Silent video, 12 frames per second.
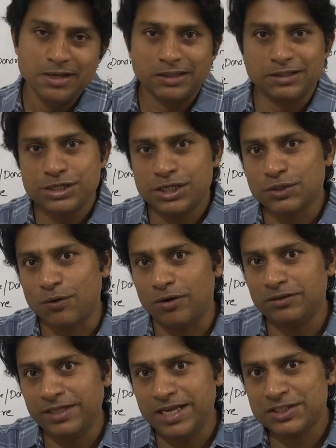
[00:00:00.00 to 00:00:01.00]

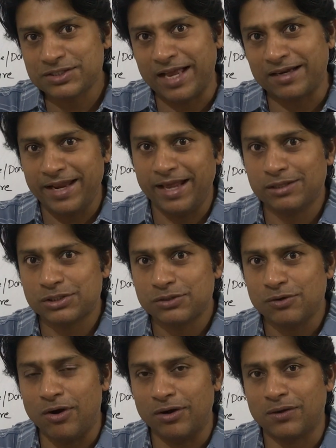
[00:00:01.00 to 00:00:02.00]
These
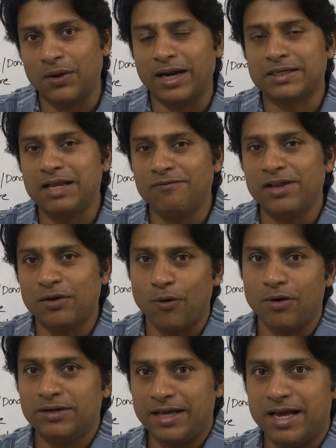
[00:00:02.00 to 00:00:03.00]
techniques are collectively
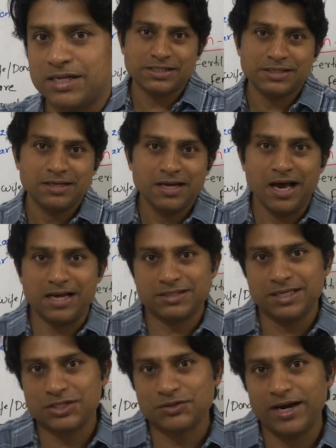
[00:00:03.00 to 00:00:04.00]
called as
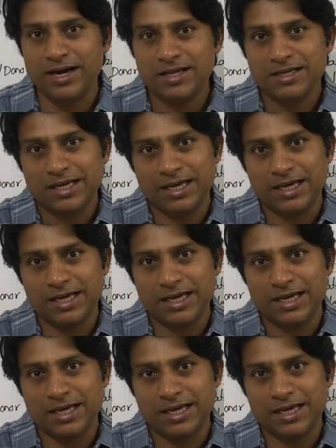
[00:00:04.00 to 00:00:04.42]
assisted